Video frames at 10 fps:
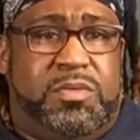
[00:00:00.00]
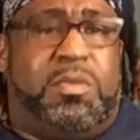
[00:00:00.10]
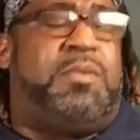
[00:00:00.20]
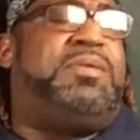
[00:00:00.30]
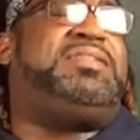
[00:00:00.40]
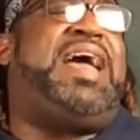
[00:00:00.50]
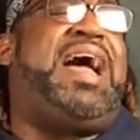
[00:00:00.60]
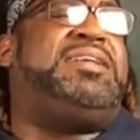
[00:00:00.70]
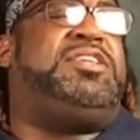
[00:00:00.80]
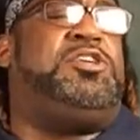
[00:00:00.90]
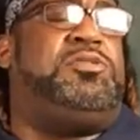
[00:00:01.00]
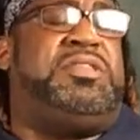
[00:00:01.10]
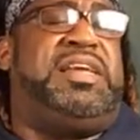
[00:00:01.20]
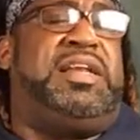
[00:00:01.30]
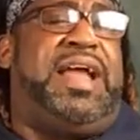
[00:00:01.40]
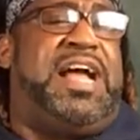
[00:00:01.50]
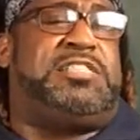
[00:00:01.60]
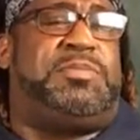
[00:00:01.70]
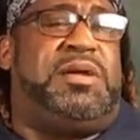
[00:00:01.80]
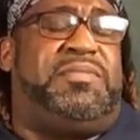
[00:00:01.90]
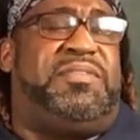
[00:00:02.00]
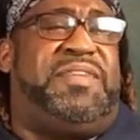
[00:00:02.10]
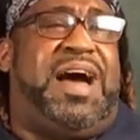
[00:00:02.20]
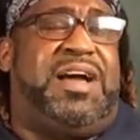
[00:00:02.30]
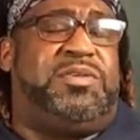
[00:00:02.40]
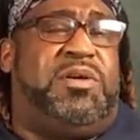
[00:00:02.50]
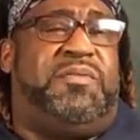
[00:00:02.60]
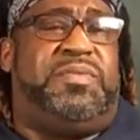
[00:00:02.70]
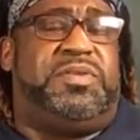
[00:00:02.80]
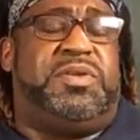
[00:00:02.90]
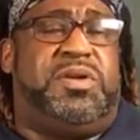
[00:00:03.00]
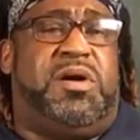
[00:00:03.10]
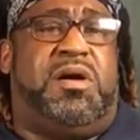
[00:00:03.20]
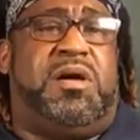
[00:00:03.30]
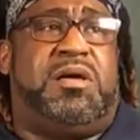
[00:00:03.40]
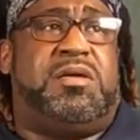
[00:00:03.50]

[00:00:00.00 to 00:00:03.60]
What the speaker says: What would that do to the enhancement of the value of the dinar?